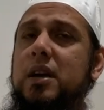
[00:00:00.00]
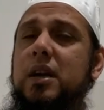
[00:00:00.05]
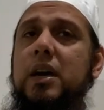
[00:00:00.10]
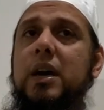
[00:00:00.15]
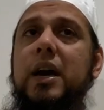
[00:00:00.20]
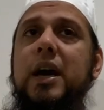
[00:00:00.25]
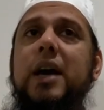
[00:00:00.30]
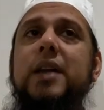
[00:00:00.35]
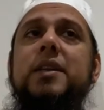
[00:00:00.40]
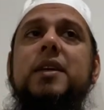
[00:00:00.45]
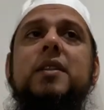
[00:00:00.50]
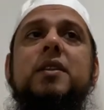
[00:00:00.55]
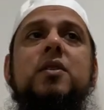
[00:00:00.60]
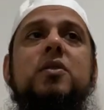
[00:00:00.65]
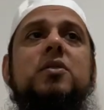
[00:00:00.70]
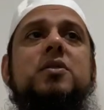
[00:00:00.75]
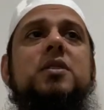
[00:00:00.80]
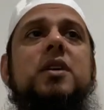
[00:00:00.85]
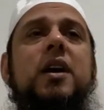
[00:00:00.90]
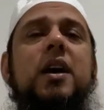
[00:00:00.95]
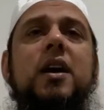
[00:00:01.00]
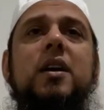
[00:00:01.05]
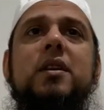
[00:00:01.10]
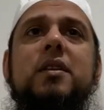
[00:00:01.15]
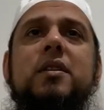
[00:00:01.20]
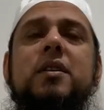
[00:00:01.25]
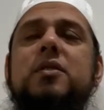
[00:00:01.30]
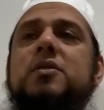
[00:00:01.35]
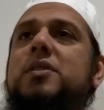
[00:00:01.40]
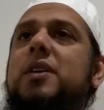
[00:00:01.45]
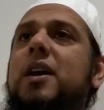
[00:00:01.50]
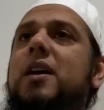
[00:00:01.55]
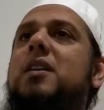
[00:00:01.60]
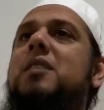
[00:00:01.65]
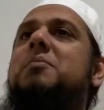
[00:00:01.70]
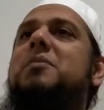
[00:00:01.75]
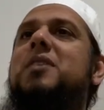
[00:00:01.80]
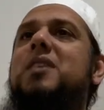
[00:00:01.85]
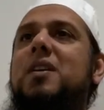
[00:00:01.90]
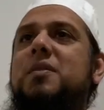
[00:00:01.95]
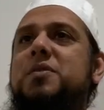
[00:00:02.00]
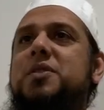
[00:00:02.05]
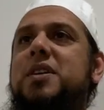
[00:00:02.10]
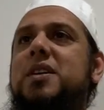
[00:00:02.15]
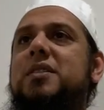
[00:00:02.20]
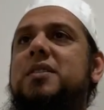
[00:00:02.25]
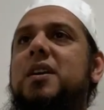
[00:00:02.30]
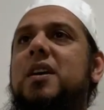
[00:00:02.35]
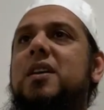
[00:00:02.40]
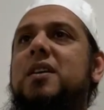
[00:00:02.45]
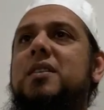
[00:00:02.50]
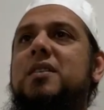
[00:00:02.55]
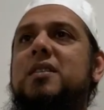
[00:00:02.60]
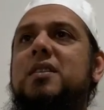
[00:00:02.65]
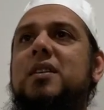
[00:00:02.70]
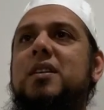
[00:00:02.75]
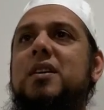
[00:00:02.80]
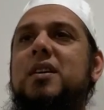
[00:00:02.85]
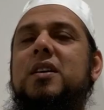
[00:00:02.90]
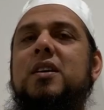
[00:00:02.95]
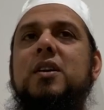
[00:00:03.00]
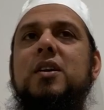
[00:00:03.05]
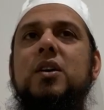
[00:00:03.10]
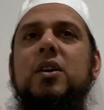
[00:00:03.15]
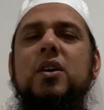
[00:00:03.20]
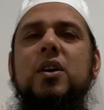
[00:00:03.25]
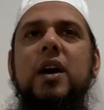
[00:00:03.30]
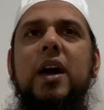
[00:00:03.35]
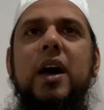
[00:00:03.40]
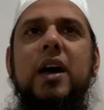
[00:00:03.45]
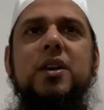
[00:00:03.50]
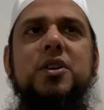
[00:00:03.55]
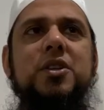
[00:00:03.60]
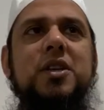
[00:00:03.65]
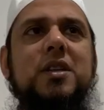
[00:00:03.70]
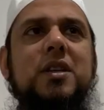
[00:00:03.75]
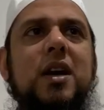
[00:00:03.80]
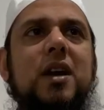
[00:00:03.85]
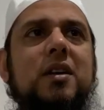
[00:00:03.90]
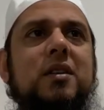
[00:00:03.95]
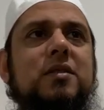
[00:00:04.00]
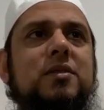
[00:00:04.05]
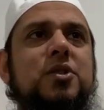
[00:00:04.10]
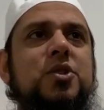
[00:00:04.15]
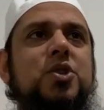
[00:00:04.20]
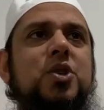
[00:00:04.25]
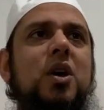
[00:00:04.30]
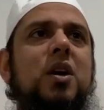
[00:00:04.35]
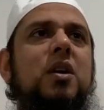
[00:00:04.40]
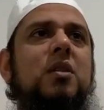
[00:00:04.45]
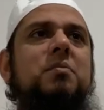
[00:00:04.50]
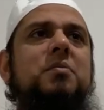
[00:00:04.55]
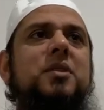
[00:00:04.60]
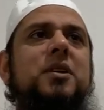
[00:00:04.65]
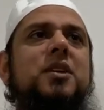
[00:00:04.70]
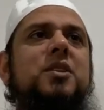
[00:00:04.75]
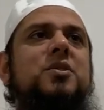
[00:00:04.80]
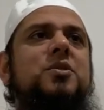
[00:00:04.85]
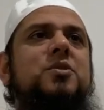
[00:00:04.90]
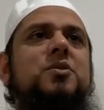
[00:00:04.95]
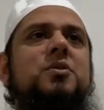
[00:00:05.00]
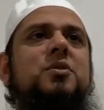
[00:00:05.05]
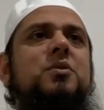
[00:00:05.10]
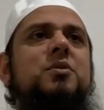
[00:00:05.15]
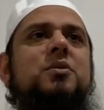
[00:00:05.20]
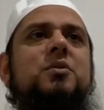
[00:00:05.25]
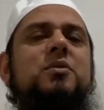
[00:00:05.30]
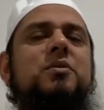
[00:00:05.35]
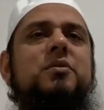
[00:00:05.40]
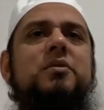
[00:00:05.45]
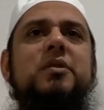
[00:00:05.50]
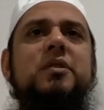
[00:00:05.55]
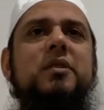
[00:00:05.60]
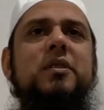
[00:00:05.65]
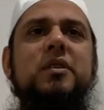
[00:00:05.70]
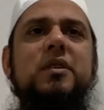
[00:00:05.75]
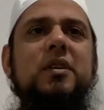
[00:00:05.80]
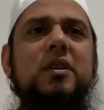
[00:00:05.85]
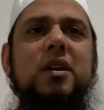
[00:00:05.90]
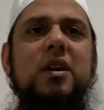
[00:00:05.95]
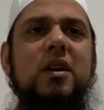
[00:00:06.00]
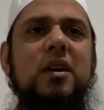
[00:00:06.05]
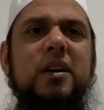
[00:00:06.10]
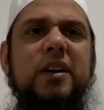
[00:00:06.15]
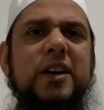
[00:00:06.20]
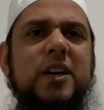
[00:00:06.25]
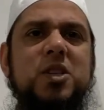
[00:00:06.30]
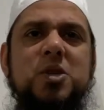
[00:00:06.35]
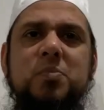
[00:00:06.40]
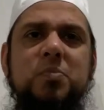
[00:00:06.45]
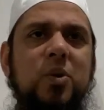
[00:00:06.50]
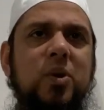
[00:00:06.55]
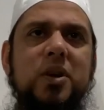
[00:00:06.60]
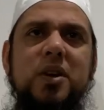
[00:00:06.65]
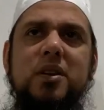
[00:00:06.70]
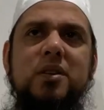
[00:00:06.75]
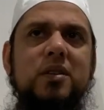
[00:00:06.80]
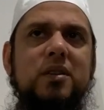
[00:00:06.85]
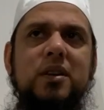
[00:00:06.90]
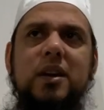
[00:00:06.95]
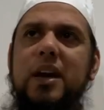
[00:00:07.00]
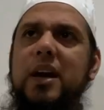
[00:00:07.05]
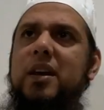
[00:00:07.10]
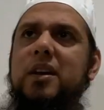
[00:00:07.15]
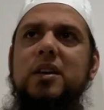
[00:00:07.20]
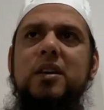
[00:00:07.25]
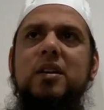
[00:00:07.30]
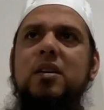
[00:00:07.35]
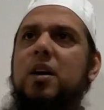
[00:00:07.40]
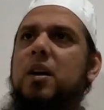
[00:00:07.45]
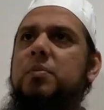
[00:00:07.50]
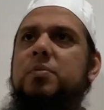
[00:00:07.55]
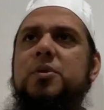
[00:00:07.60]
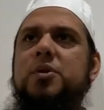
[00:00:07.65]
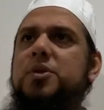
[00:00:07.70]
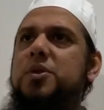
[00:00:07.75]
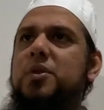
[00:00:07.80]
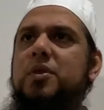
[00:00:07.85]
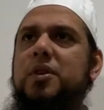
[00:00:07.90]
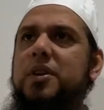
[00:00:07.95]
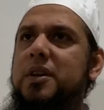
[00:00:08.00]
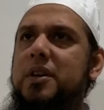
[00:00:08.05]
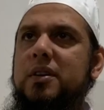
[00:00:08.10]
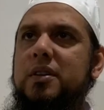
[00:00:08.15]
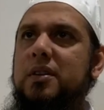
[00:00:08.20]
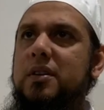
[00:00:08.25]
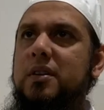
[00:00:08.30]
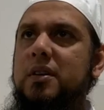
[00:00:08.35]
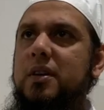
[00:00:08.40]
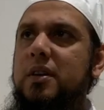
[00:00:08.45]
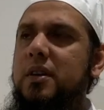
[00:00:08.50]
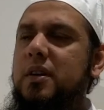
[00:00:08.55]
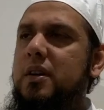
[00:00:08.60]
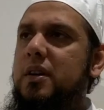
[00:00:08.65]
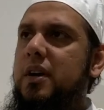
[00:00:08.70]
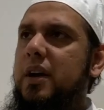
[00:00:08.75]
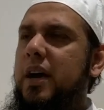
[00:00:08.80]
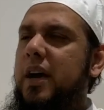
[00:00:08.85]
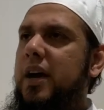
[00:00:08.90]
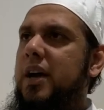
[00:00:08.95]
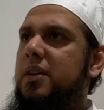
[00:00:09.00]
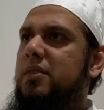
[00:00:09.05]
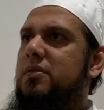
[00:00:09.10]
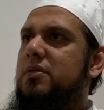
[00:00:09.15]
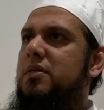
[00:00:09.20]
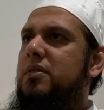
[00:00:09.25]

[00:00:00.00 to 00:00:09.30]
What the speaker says: And then there's the element of shaitan. And shaitan's job is to exploit any opportunity and